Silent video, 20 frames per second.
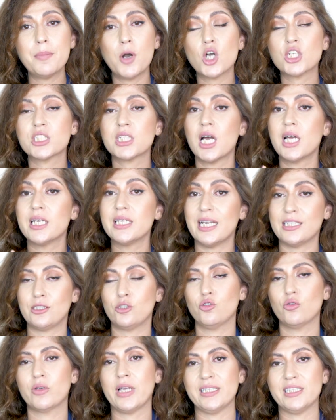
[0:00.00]
box
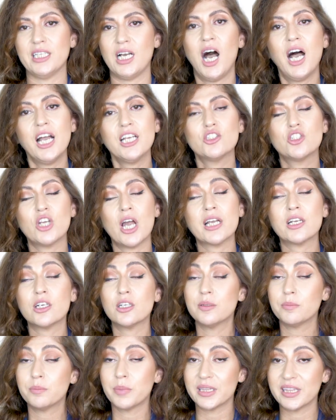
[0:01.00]
unless you get a
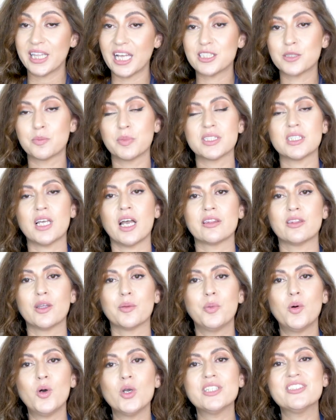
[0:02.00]
hijacker, but that's beside the
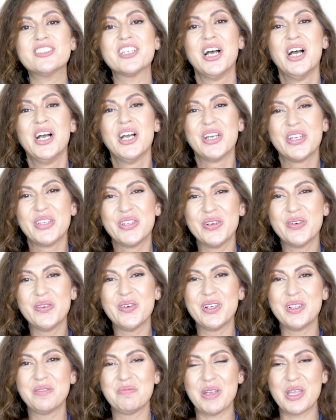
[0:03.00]
point. You
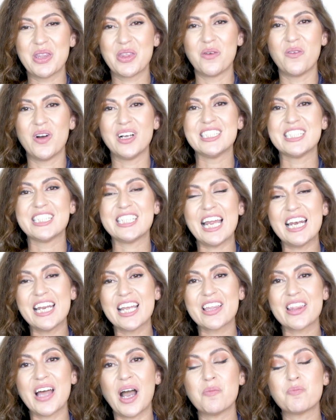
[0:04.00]
will be the one
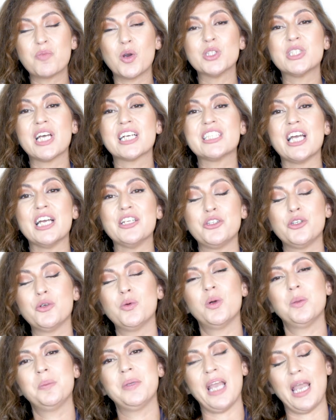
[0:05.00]
selling that product and you
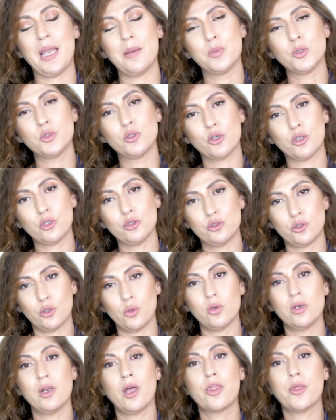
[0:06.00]
will be able to
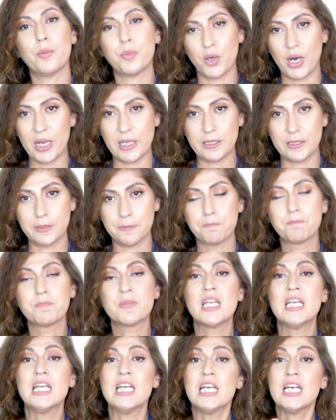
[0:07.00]
control the price.
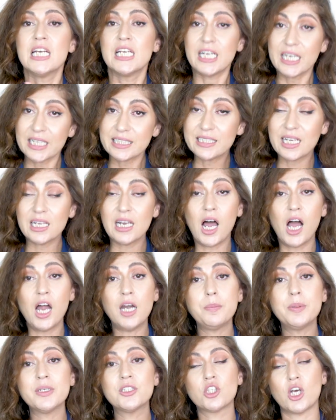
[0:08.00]
Retail
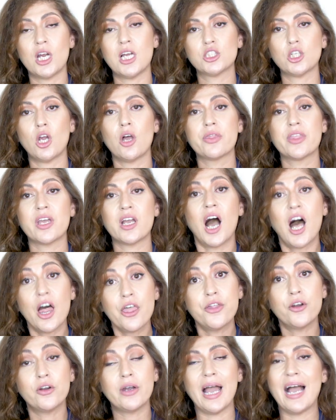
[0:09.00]
arbitrage, on the
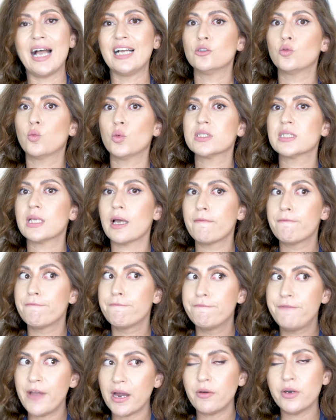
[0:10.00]
other hand, was
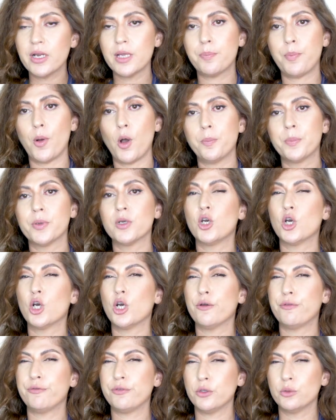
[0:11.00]
very popular
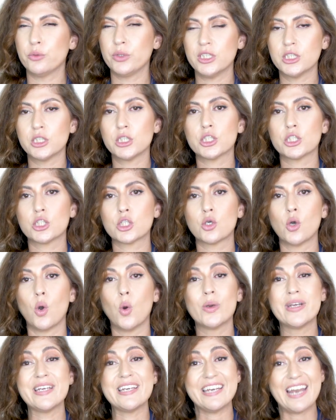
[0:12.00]
a few years
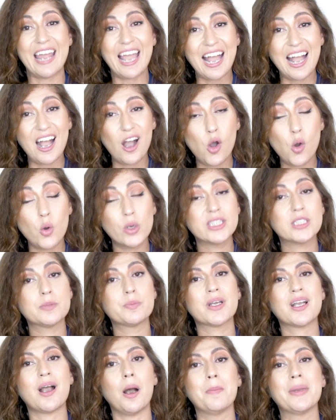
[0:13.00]
ago. Now it's
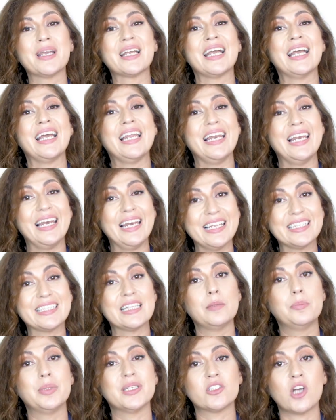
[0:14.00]
becoming a
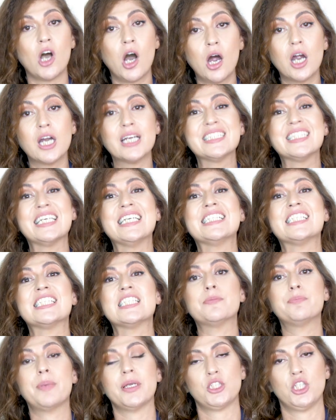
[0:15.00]
little bit hard,
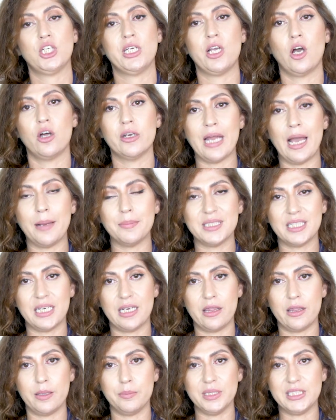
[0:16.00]
especially on Amazon
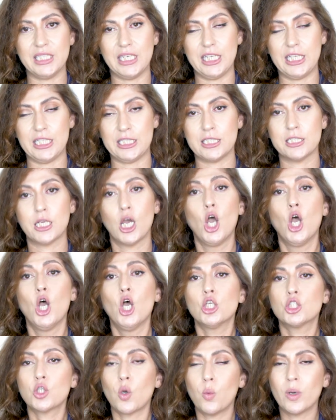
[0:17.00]
in the Middle East.
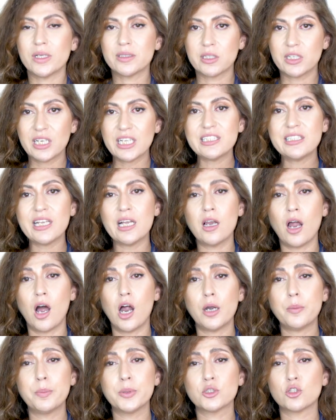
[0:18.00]
So what retail
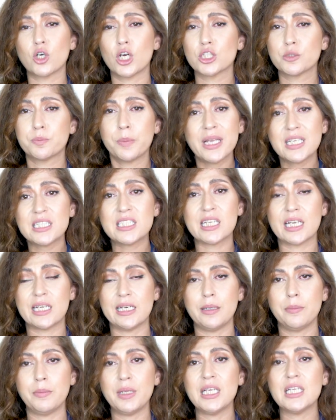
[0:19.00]
arbitrage
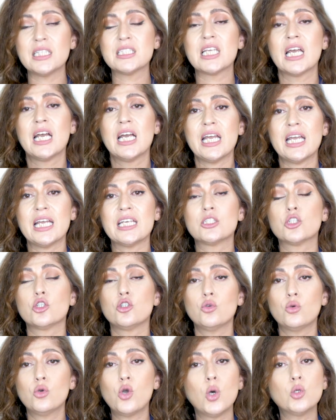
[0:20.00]
basically means is
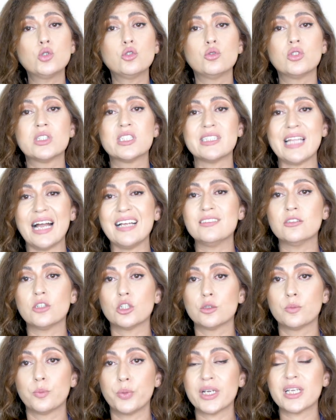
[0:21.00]
you go to
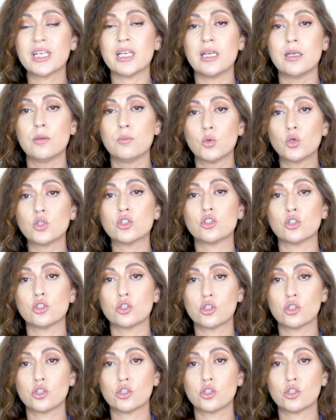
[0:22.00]
standard brick and mortar